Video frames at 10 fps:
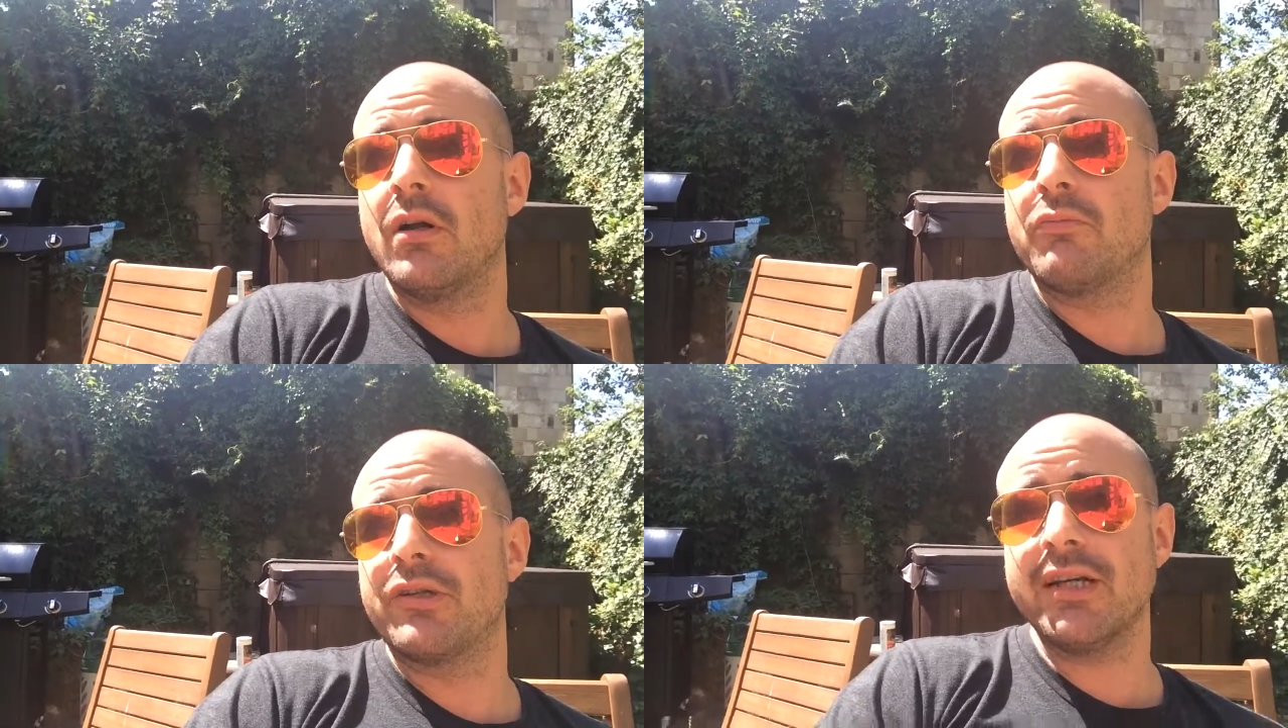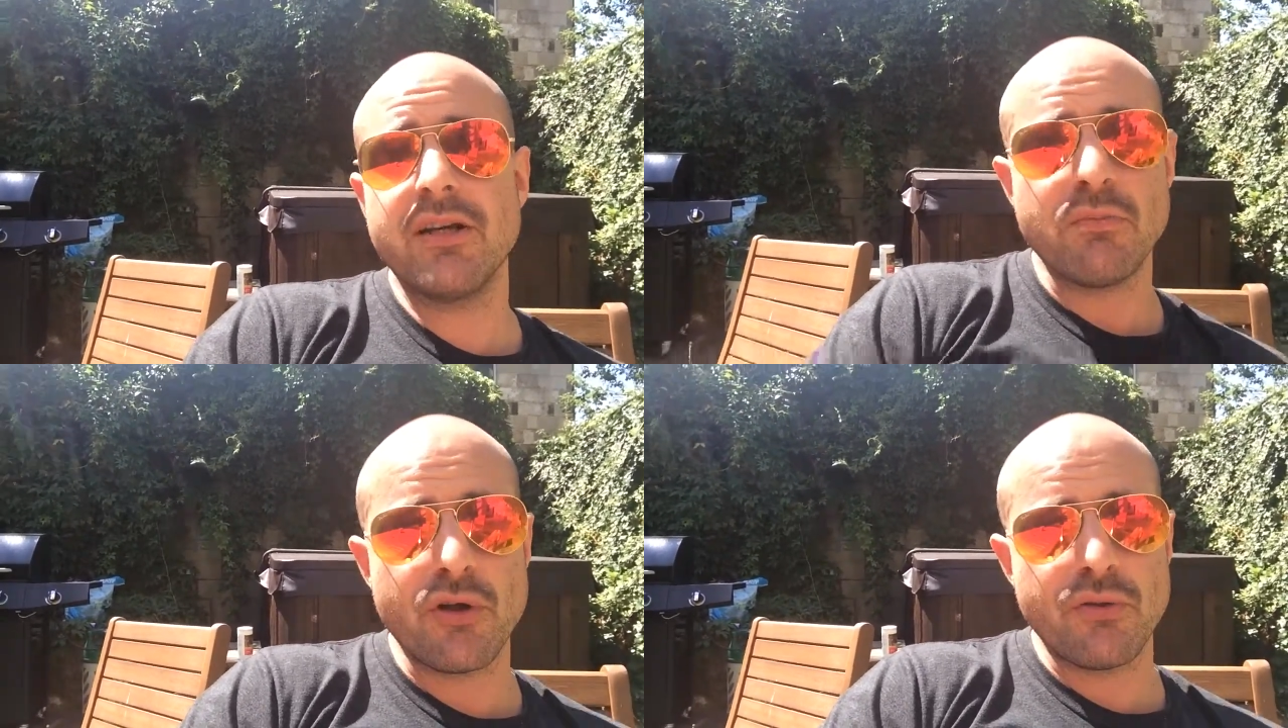
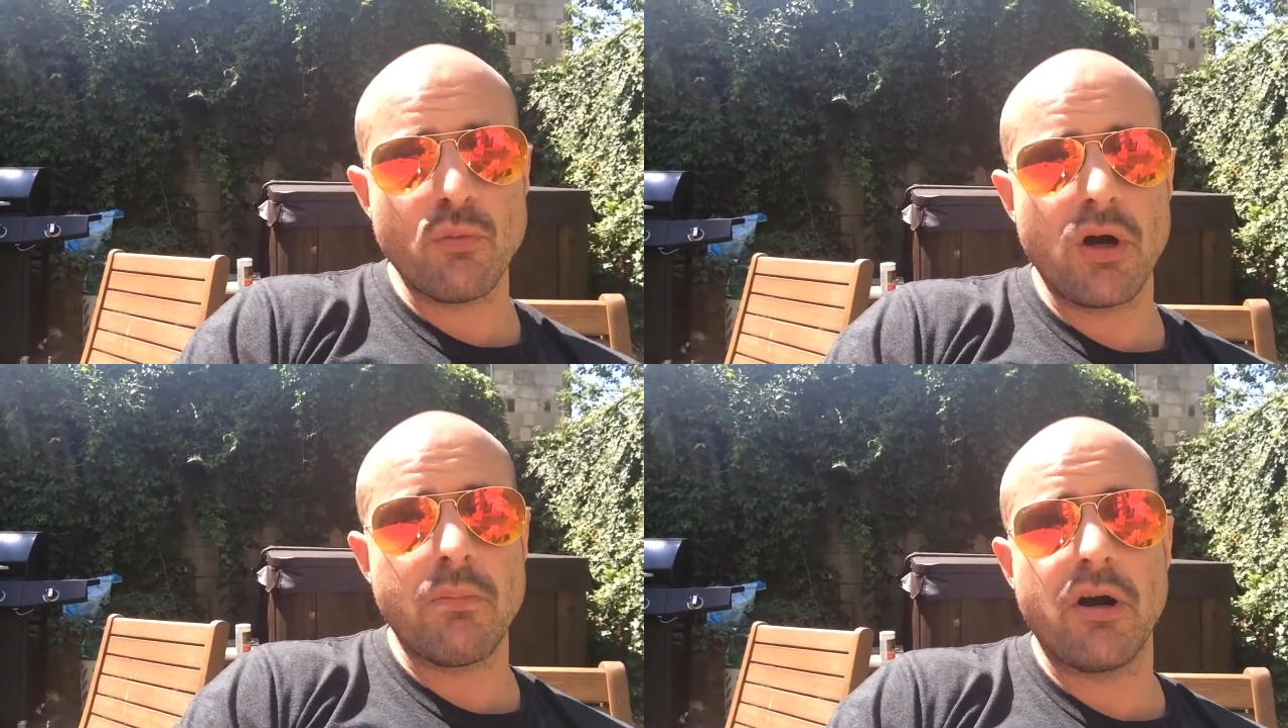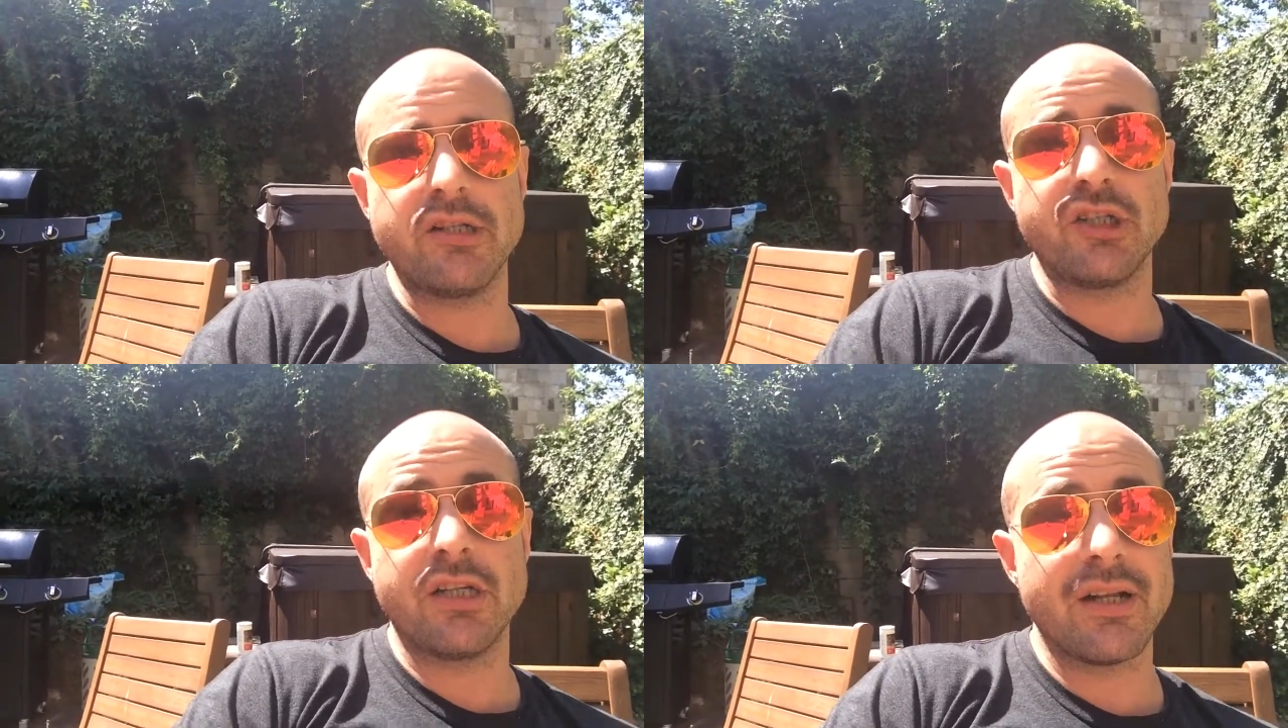predicament whereby
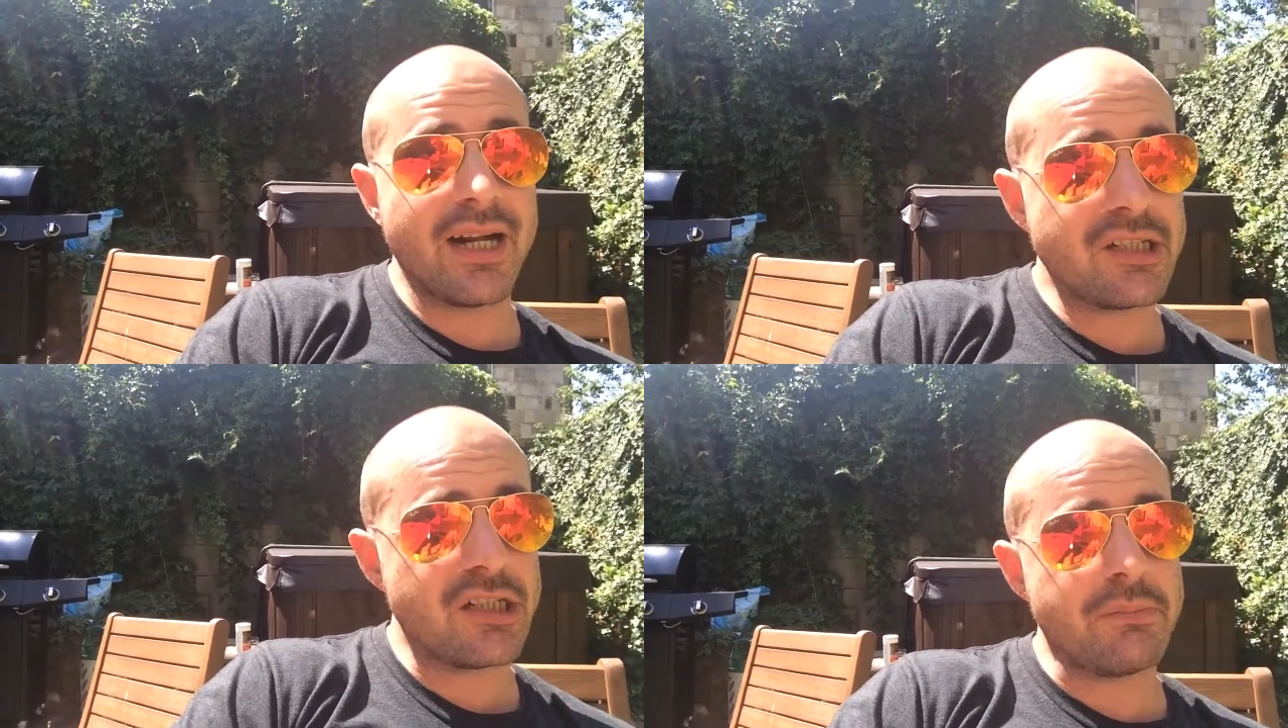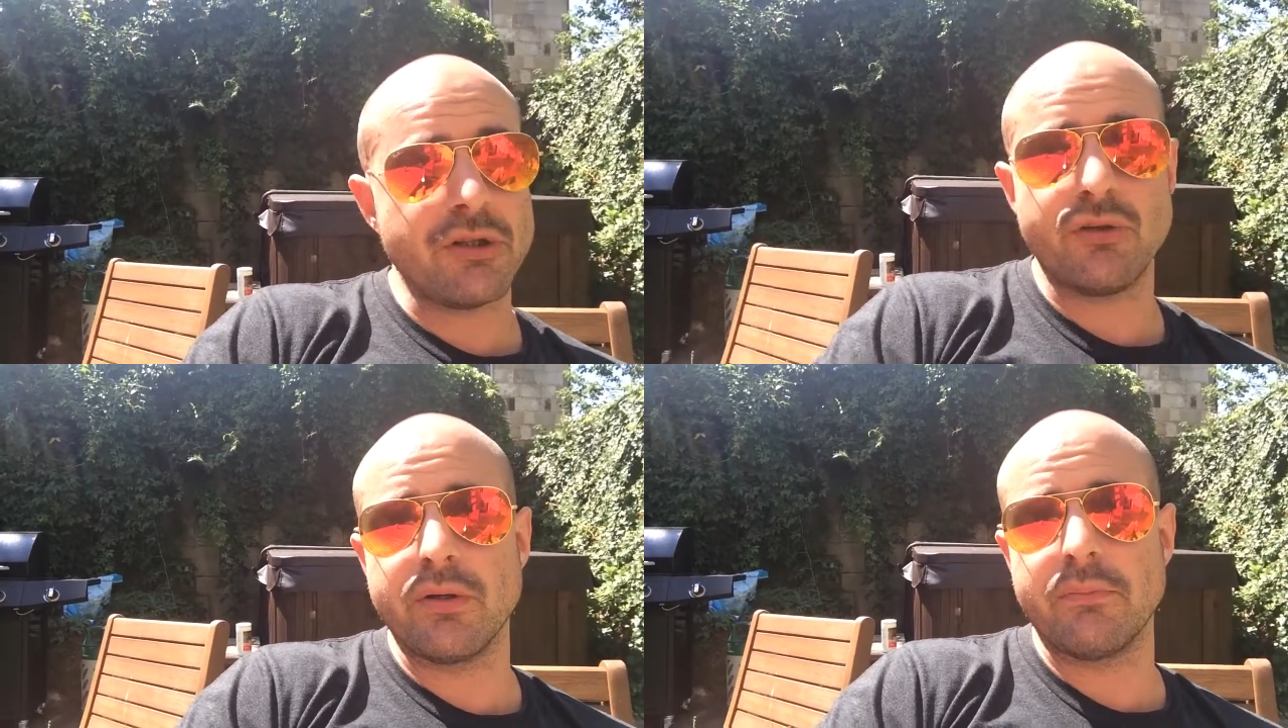she could actually
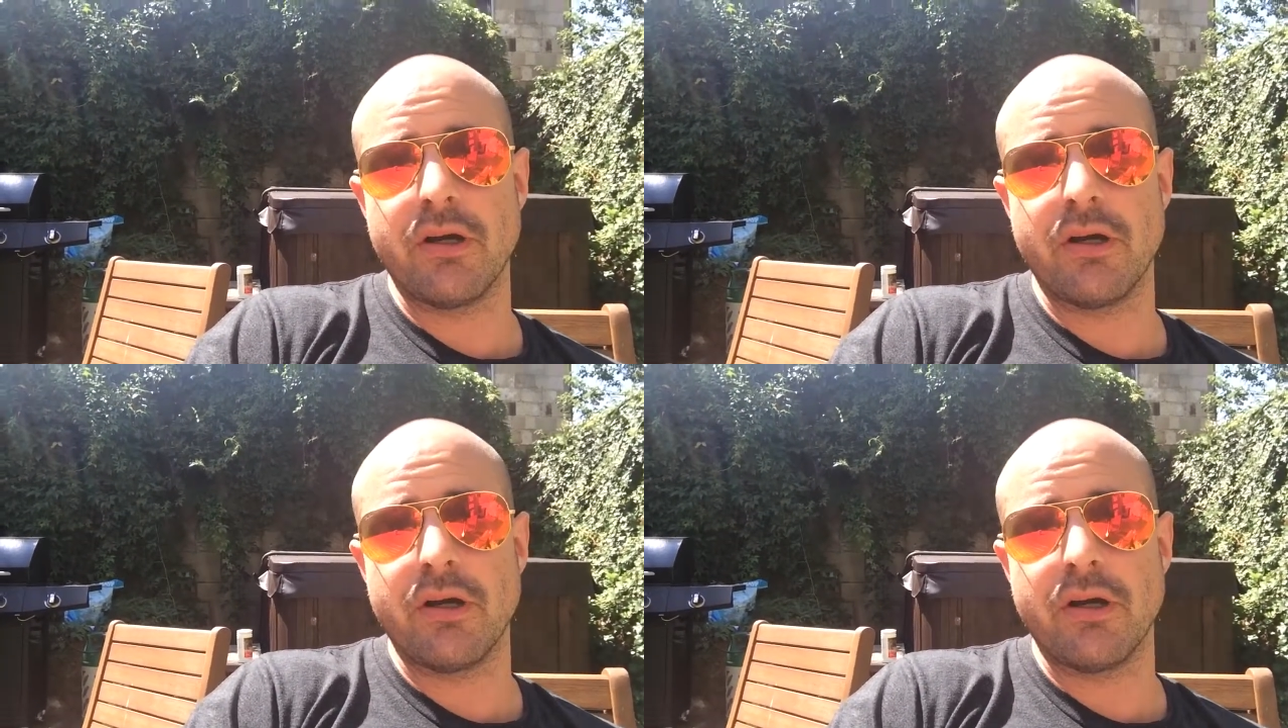be doing